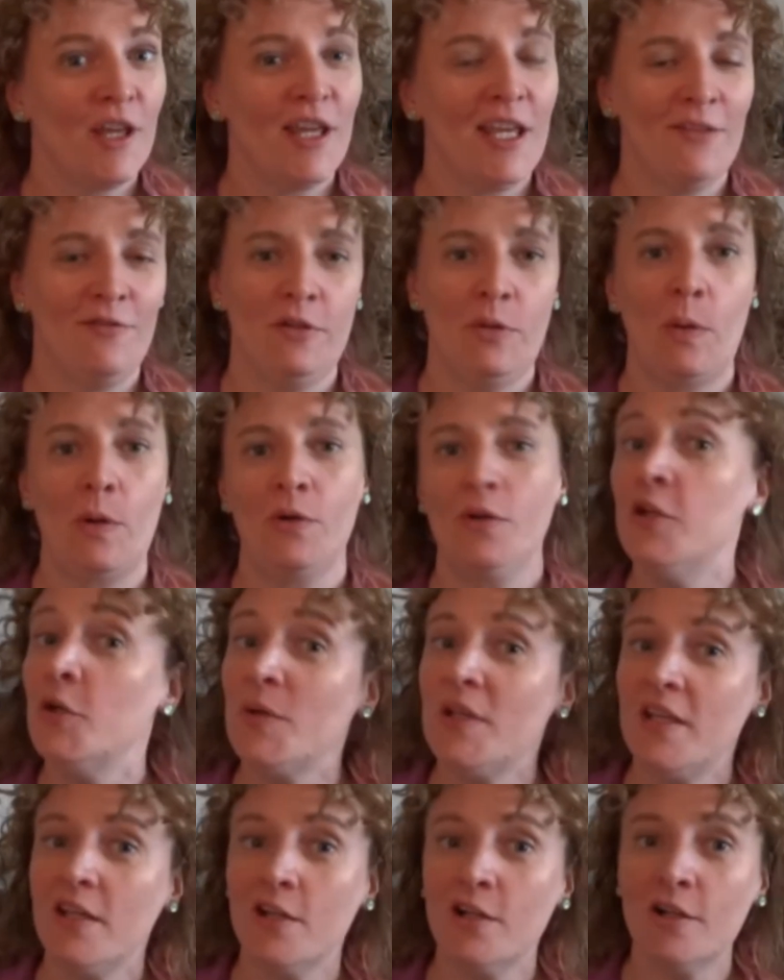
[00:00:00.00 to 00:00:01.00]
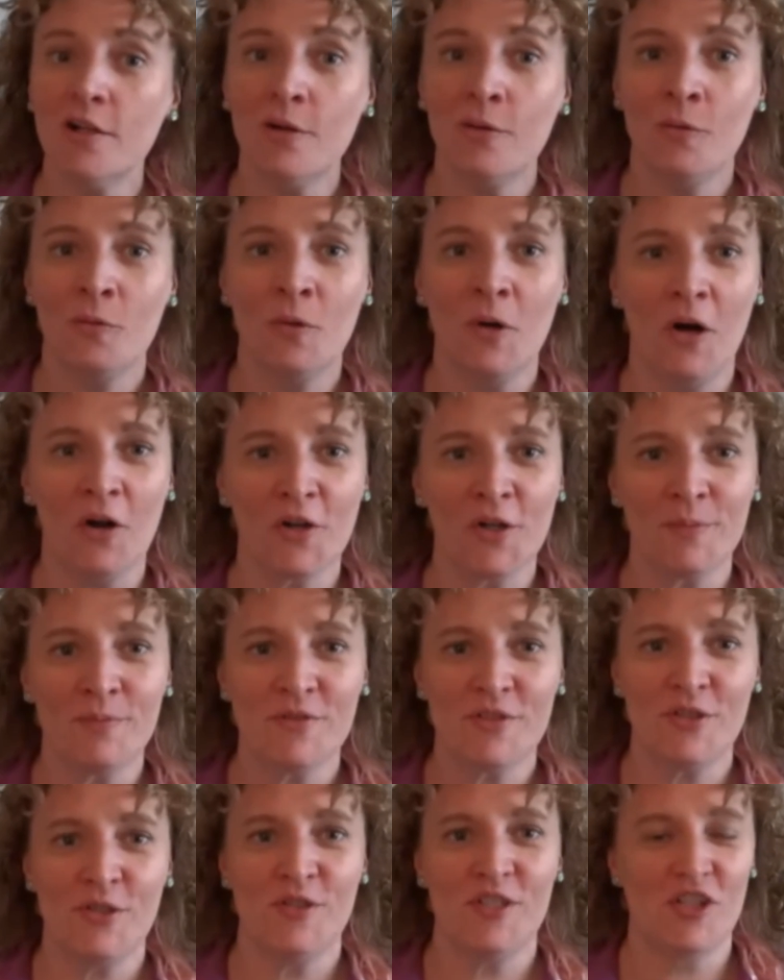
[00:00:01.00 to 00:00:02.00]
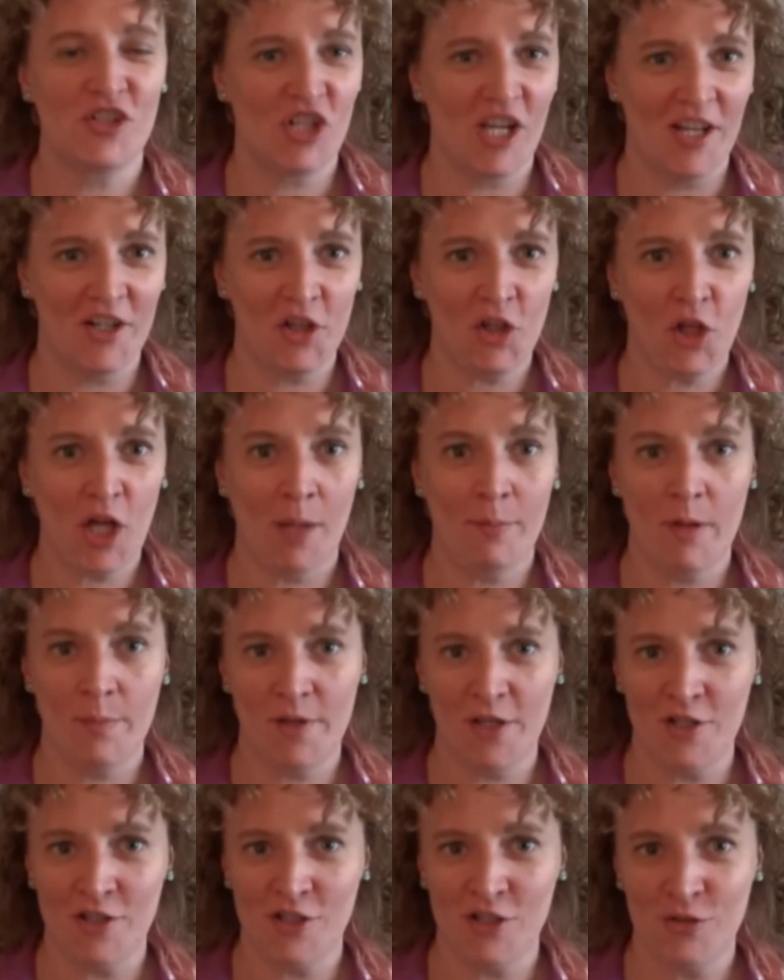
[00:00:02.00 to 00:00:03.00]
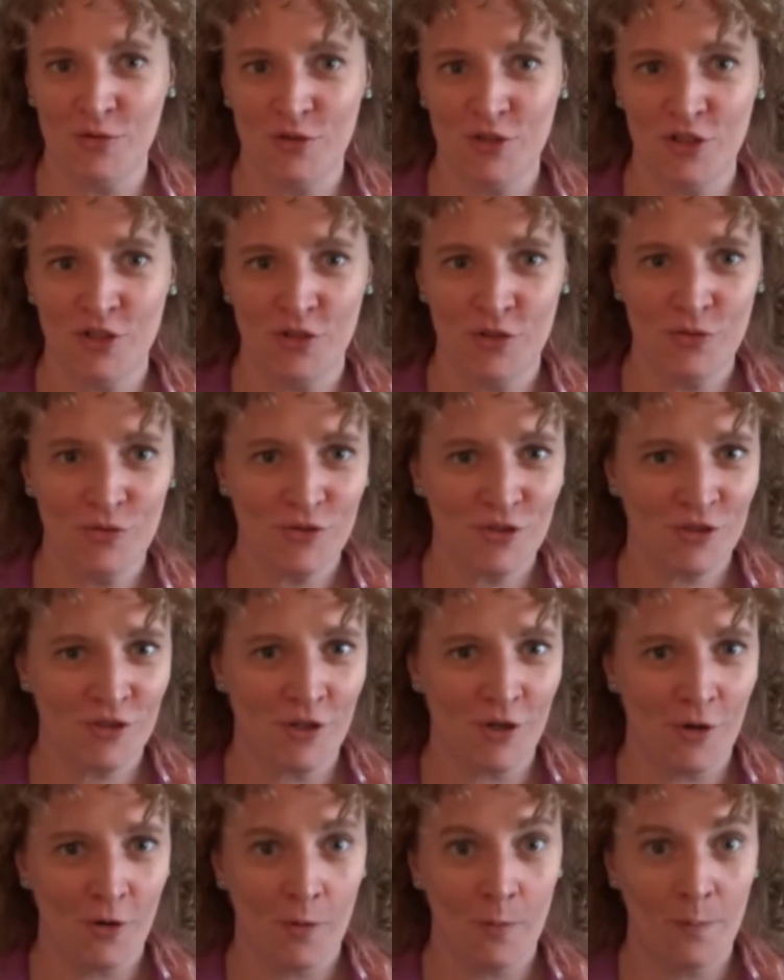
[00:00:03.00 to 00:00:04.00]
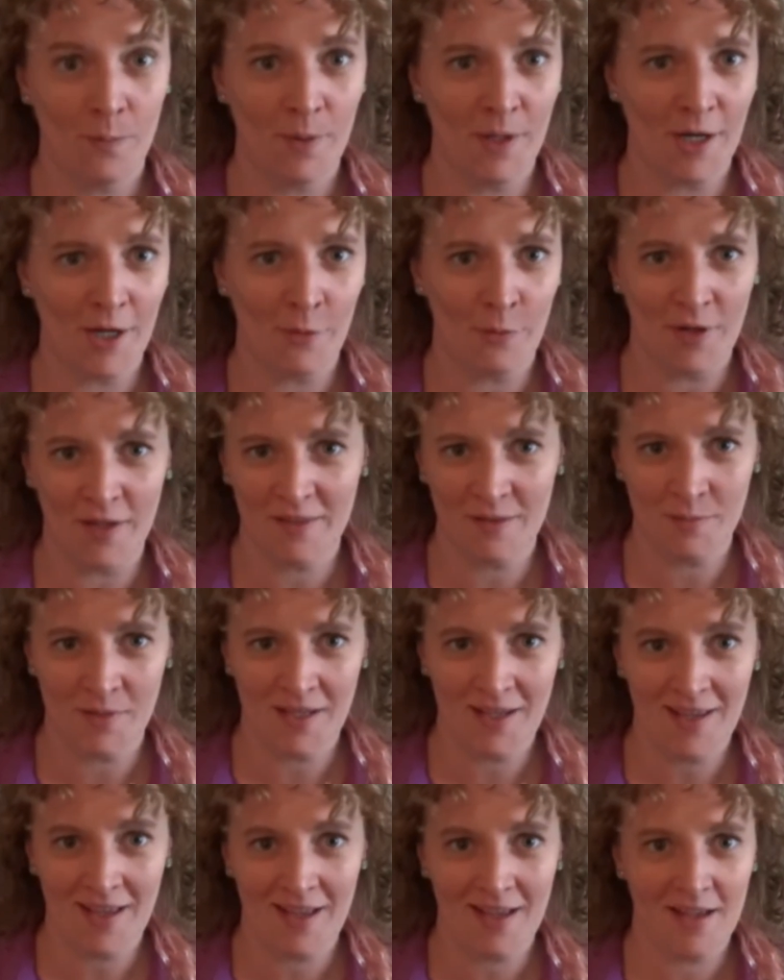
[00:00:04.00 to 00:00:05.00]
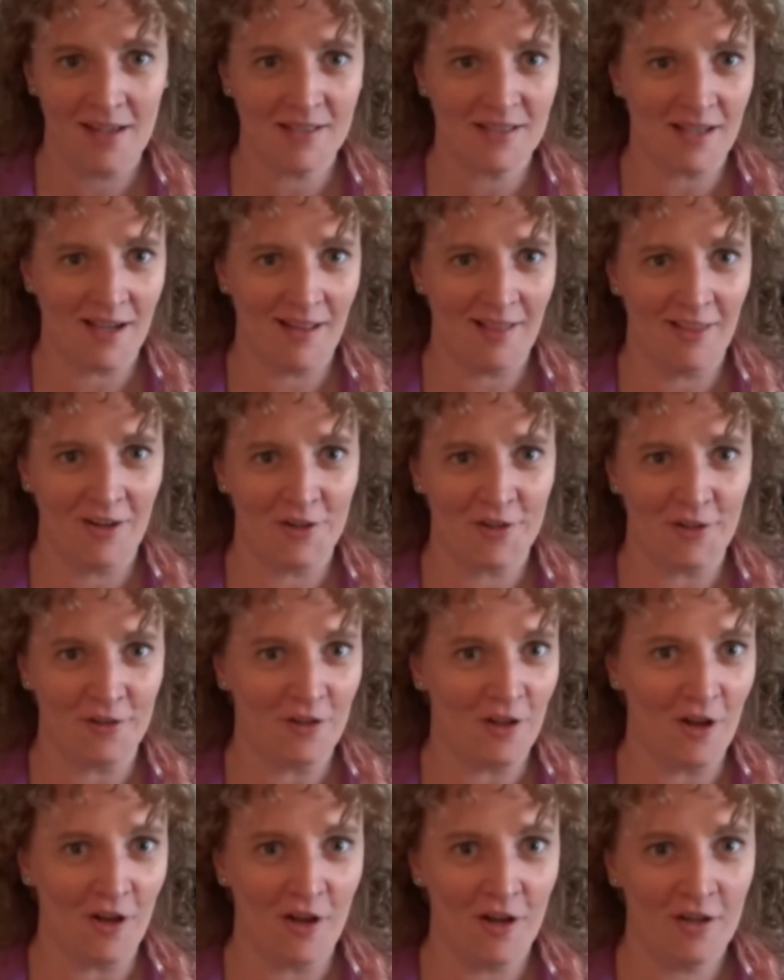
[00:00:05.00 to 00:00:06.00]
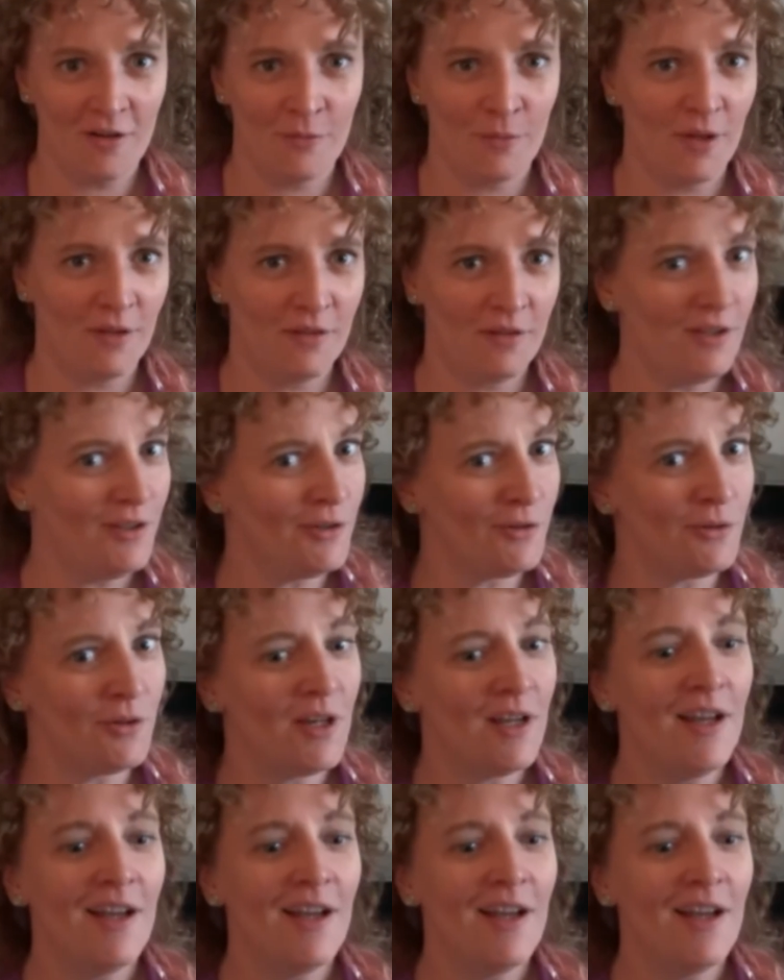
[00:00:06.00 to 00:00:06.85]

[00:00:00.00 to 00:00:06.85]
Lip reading: If you are new here, welcome to the channel. I'm a bit new too, so bear with me as I learn along with you.